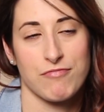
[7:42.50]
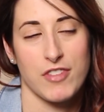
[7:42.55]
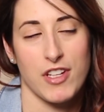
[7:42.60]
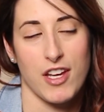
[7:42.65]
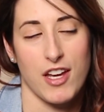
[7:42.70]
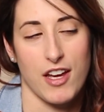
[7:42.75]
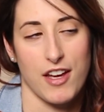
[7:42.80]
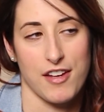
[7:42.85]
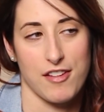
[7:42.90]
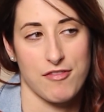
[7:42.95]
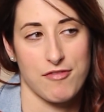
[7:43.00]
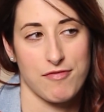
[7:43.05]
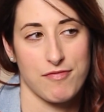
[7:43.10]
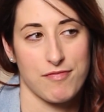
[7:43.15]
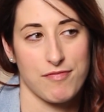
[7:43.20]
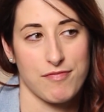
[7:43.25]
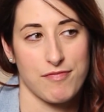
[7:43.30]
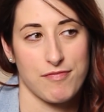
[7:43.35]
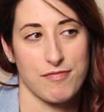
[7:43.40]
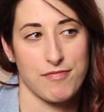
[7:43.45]
Okay.
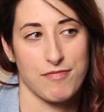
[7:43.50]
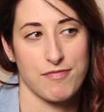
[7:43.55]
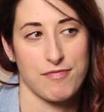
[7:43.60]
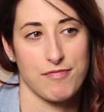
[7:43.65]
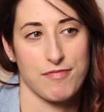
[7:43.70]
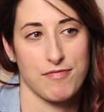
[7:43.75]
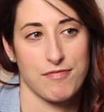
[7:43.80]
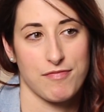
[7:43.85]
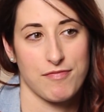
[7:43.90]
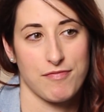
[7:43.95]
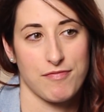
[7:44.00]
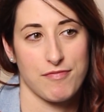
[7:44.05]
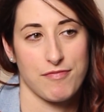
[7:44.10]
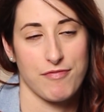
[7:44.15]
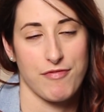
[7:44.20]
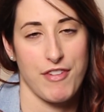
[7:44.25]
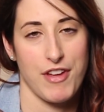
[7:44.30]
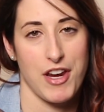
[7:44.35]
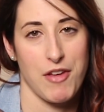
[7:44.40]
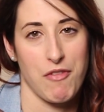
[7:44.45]

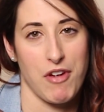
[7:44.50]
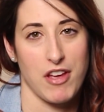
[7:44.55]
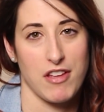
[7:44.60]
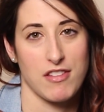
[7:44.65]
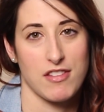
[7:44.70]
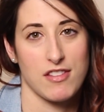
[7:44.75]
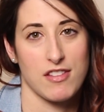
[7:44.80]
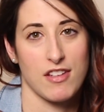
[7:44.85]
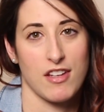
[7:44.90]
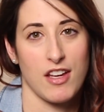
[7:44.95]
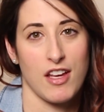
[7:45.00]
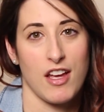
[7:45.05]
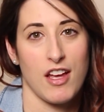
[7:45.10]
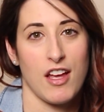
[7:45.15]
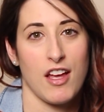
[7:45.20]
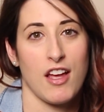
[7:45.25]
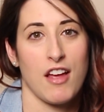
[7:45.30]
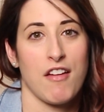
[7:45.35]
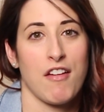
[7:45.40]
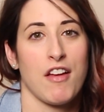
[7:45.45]
Anyways,
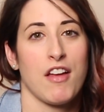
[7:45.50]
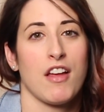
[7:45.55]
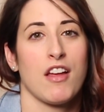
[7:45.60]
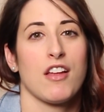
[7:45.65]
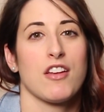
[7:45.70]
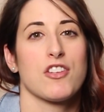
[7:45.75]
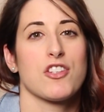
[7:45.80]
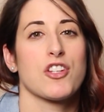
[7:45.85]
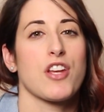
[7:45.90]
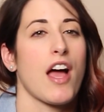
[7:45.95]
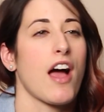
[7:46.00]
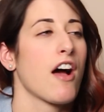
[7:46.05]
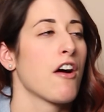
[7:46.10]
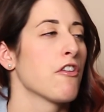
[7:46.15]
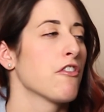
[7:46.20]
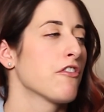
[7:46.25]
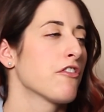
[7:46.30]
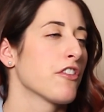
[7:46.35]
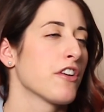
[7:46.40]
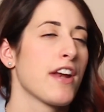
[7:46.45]

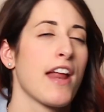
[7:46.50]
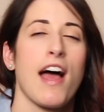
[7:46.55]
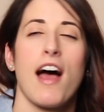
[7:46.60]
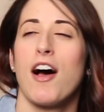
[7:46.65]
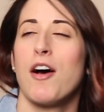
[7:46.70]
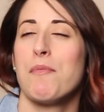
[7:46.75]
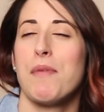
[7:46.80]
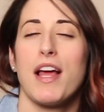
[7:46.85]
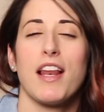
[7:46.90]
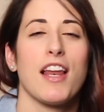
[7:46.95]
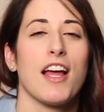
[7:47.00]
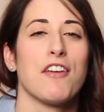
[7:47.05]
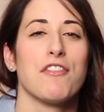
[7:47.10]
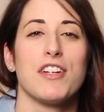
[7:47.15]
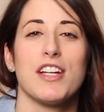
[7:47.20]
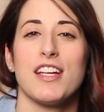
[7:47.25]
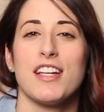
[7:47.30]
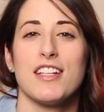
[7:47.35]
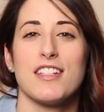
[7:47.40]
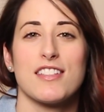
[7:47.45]
ciao for now, my
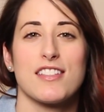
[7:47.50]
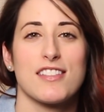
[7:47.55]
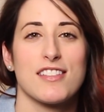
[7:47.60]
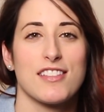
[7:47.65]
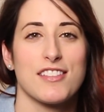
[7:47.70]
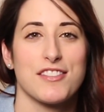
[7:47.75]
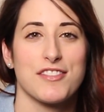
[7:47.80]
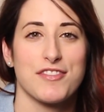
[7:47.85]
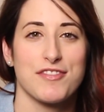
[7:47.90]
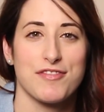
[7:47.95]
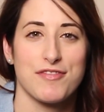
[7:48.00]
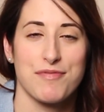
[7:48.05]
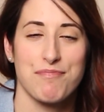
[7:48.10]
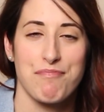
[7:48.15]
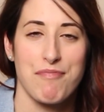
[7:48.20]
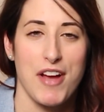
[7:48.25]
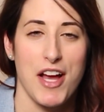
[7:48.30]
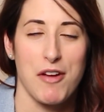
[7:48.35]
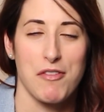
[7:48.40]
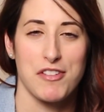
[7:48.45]
lovelies.
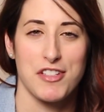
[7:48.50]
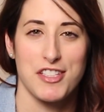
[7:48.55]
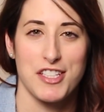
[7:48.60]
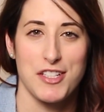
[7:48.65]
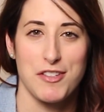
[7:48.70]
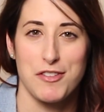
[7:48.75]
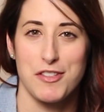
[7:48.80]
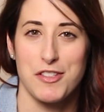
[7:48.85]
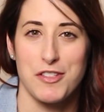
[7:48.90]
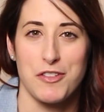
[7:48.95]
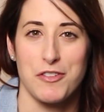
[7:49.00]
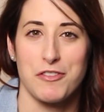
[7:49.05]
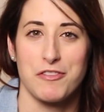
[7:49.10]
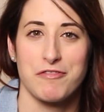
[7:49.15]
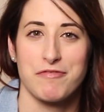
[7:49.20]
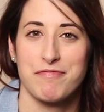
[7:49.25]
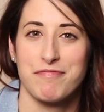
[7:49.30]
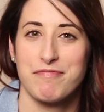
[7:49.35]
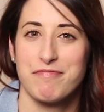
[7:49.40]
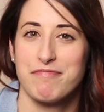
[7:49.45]
I will see you
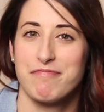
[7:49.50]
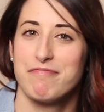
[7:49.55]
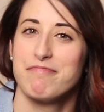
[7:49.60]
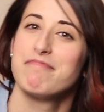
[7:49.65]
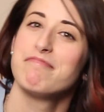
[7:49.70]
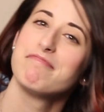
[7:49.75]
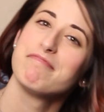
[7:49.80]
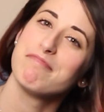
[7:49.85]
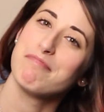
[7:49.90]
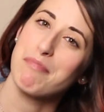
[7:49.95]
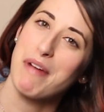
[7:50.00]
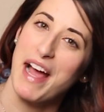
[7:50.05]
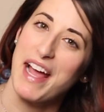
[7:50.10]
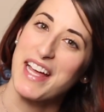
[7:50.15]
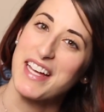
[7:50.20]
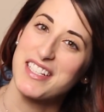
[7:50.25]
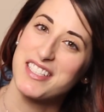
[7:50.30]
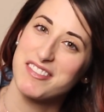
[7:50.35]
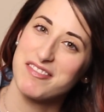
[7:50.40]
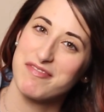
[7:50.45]
soon. Bye.